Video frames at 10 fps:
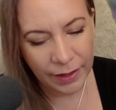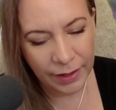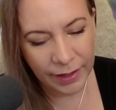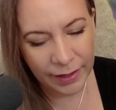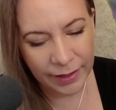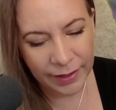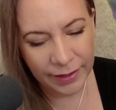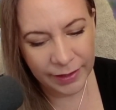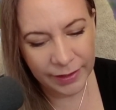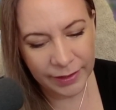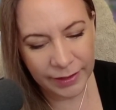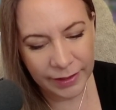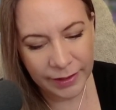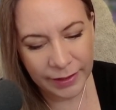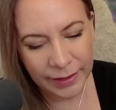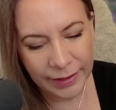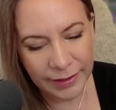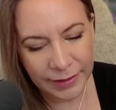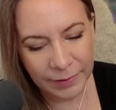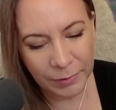And these
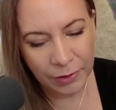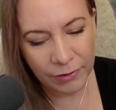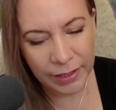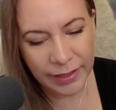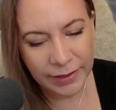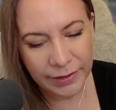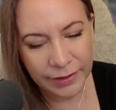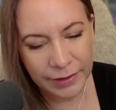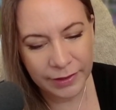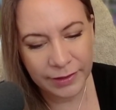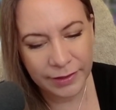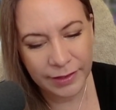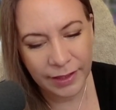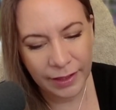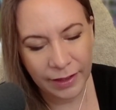are some crystals.